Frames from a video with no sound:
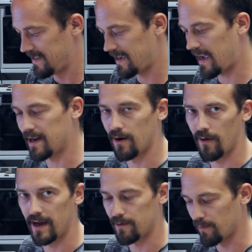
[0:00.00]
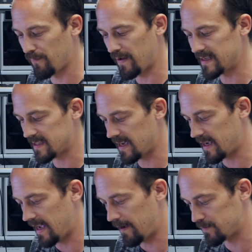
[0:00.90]
Like, I know I do a face like
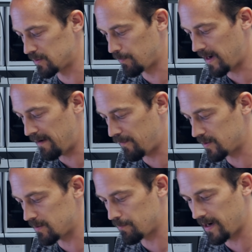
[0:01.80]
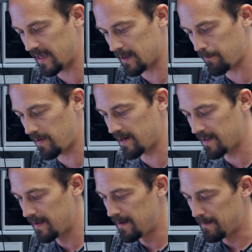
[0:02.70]
I have super effort to break it apart,
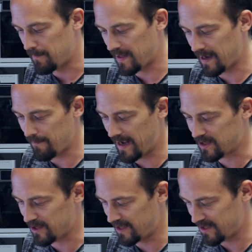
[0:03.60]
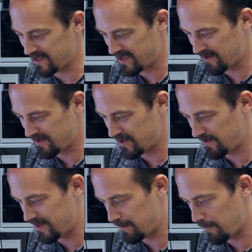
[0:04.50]
but I'm actually just
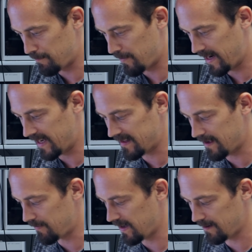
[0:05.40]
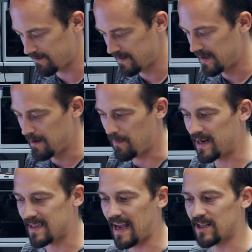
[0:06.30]
concerned about breaking something.
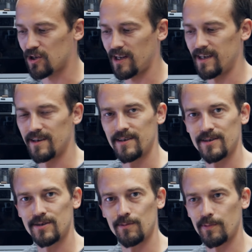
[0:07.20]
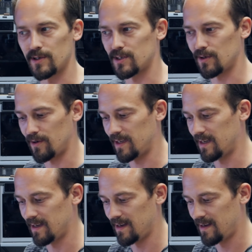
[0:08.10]
But it's actually super sturdy.